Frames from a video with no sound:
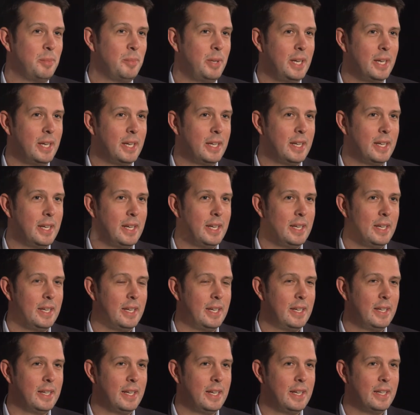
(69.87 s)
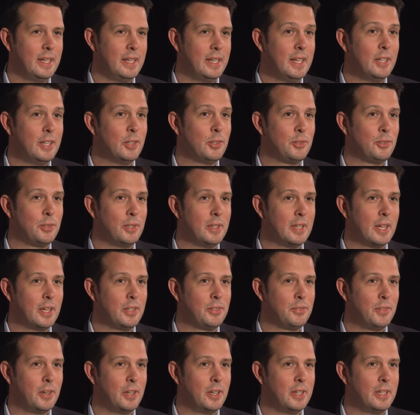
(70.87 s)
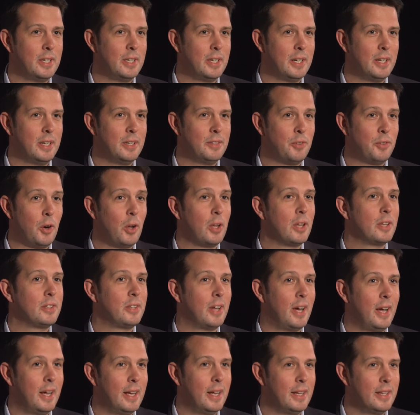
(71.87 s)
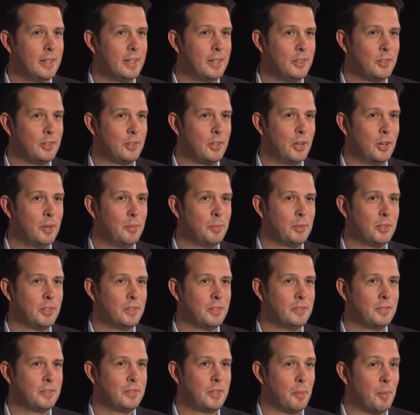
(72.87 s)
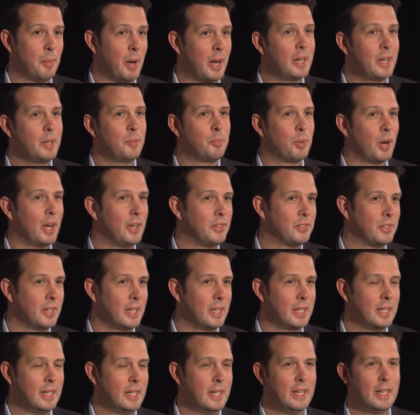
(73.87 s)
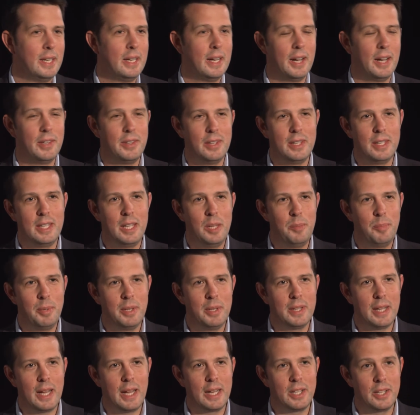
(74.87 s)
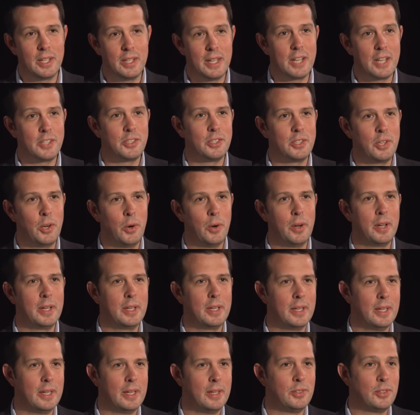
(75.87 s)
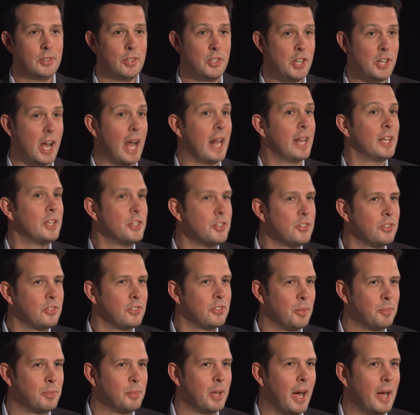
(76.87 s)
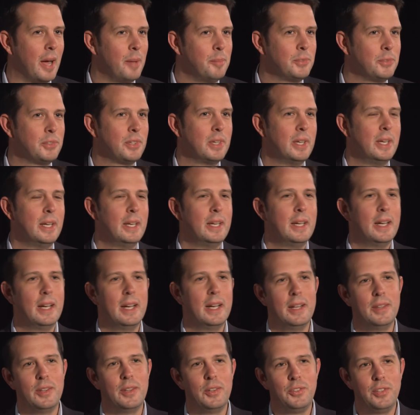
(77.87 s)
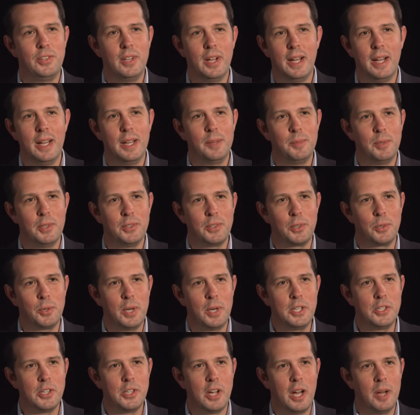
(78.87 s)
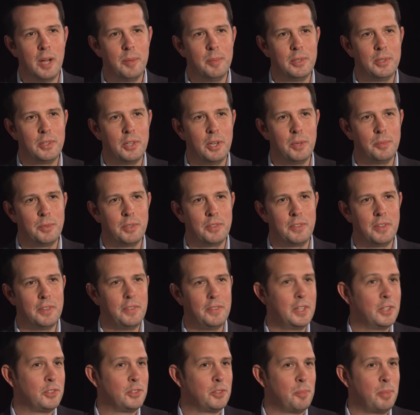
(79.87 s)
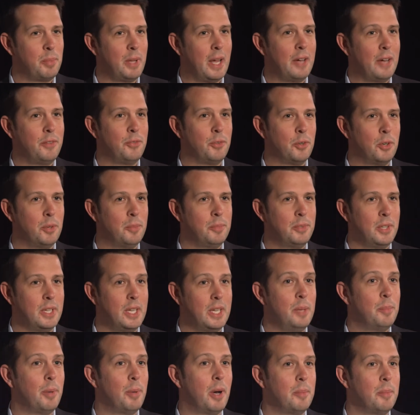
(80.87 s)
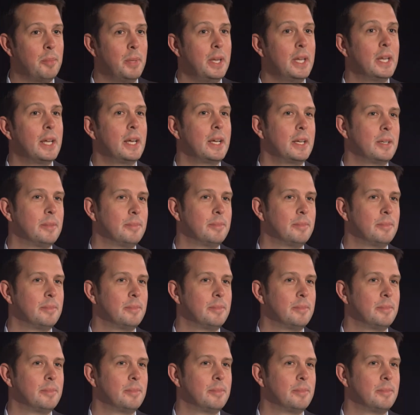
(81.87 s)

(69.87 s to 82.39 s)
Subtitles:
being in an industry that's very volatile in terms of commodity pricing, I think keeping that connection going is a challenge sometimes. And the CIM does a great job in terms of giving us a platform to keep on meeting.